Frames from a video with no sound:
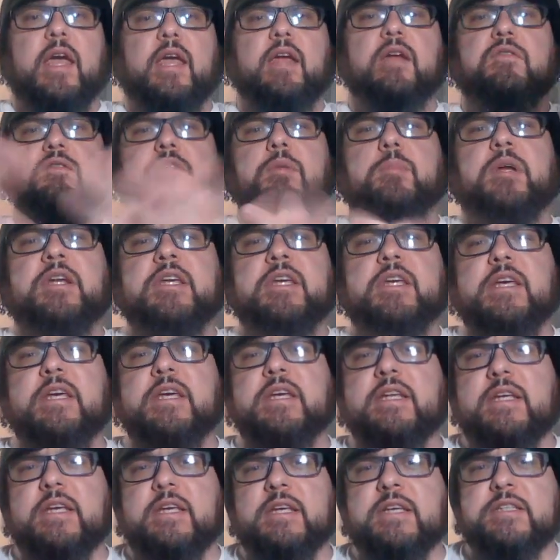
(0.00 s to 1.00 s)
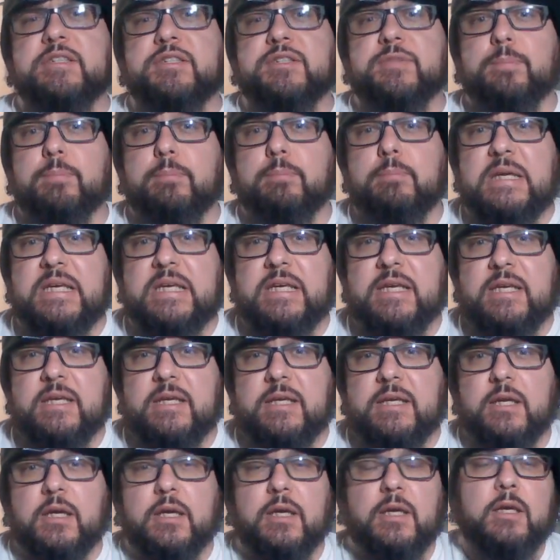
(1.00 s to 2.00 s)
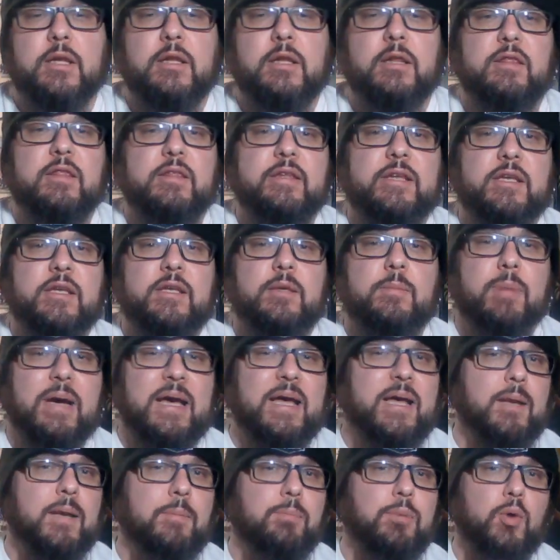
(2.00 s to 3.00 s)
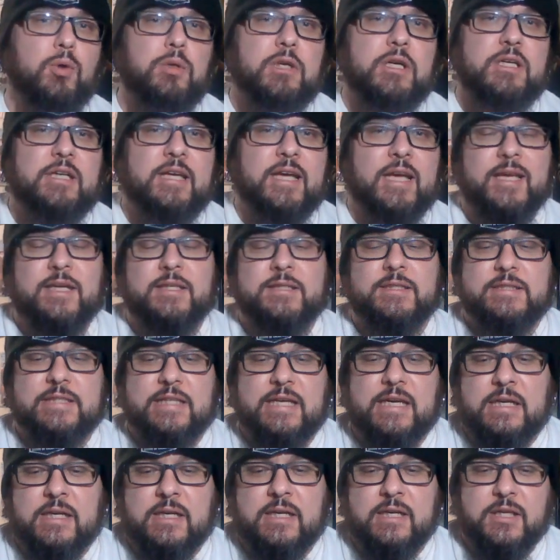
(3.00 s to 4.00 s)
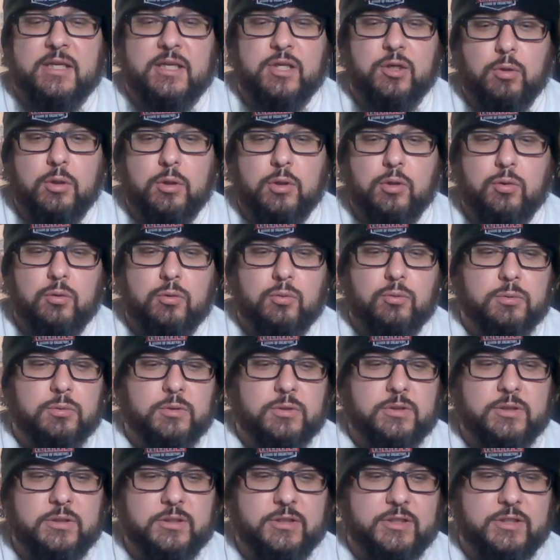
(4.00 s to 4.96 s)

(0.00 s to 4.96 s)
Hey everybody, it is me, the bipolar anti-hero.